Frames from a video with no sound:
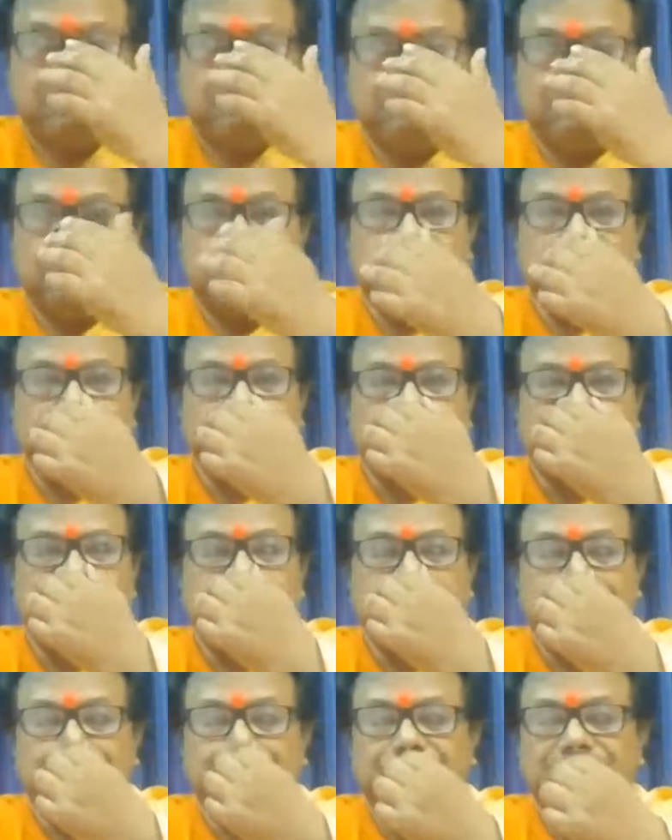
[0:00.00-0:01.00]
because
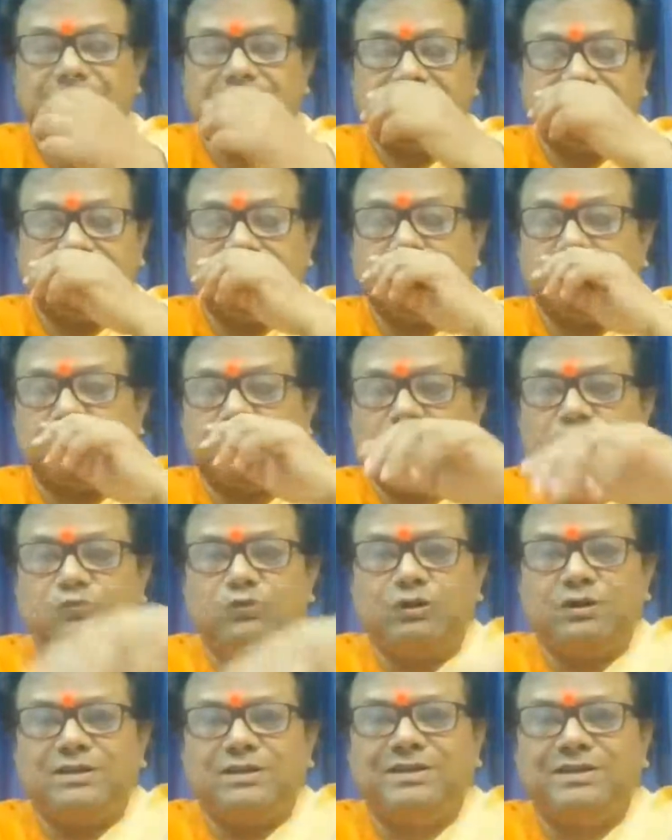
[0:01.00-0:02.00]
it's a lot of
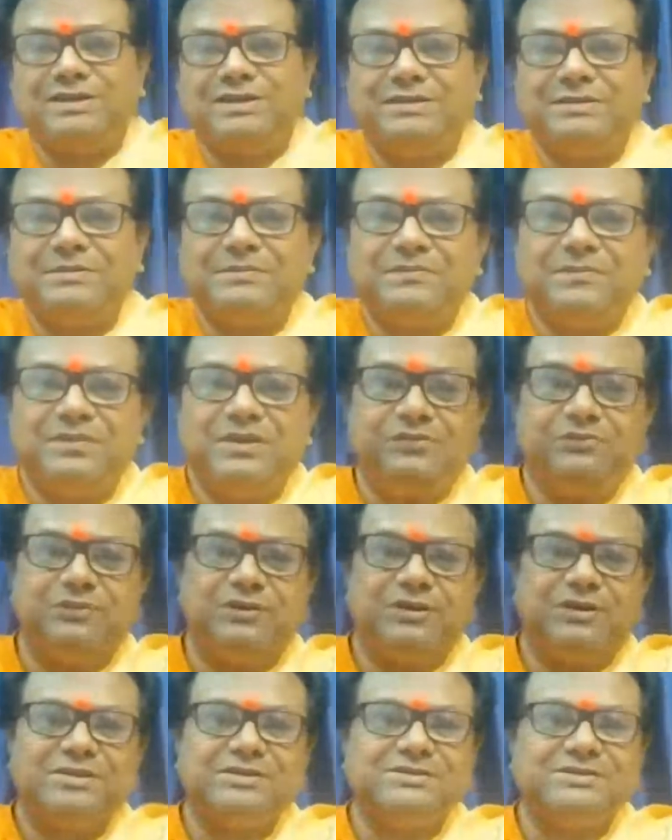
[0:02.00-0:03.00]
work here in
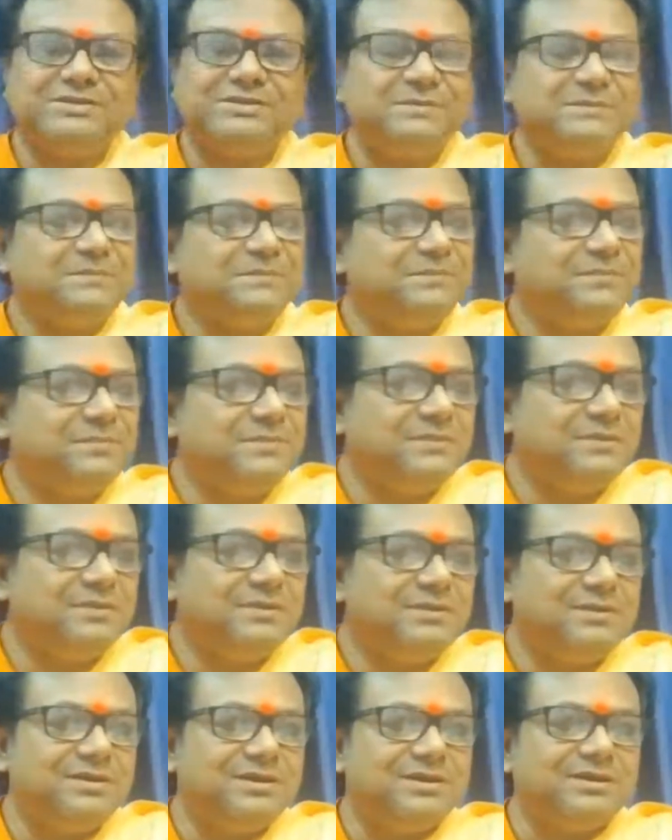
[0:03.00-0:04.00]
Varanasi,
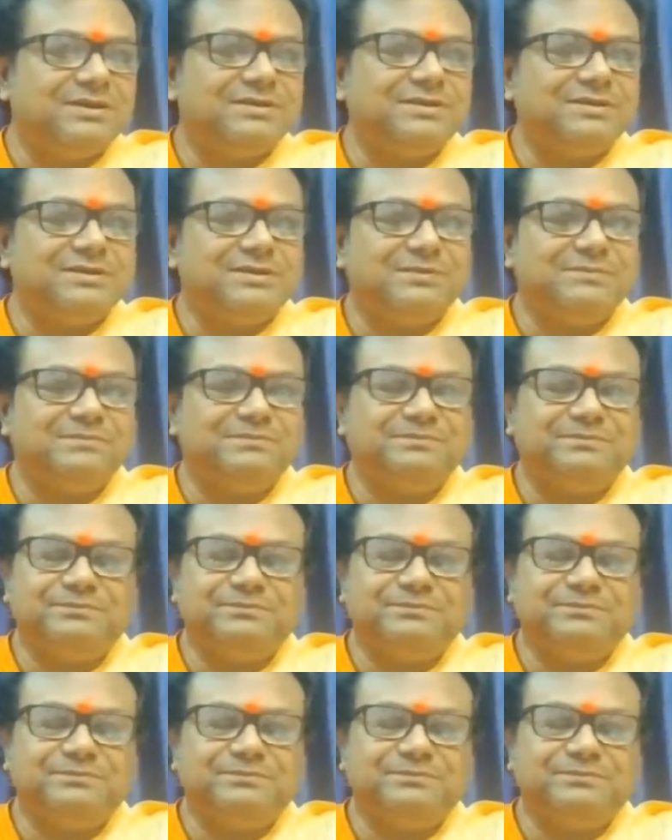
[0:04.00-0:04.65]
and uh,